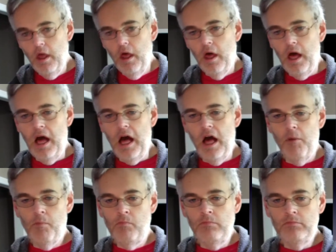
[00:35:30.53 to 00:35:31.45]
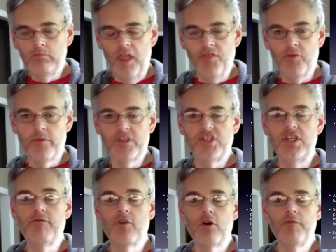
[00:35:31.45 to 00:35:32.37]
Let the
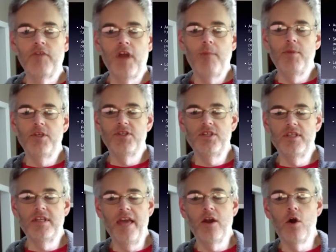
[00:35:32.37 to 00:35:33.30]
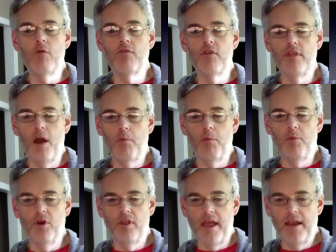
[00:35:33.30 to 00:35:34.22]
receiver of the IPC take over the output
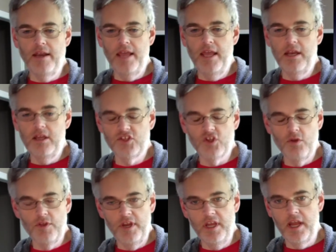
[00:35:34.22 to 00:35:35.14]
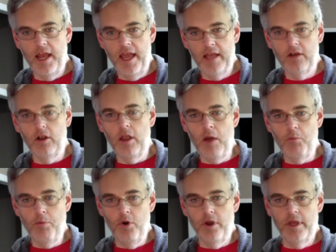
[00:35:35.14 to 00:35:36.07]
of that data so that it can handle
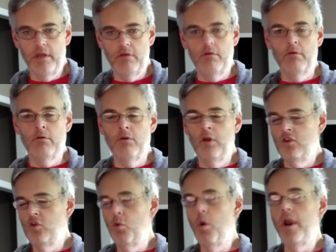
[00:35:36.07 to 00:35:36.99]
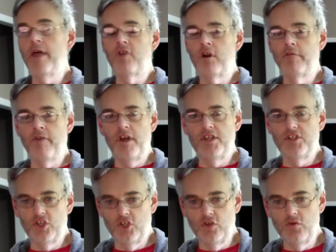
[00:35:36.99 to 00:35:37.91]
outputting it to whatever device it
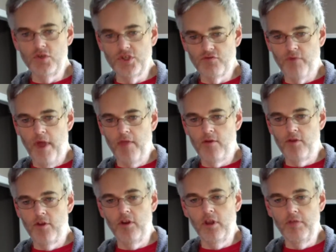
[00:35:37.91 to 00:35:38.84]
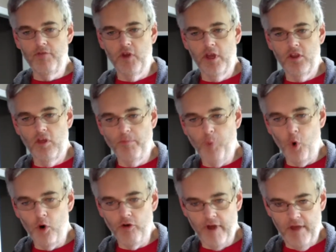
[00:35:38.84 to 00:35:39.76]
chooses rather than delivering it to the
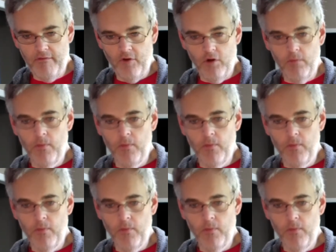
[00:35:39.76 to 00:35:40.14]
port driver.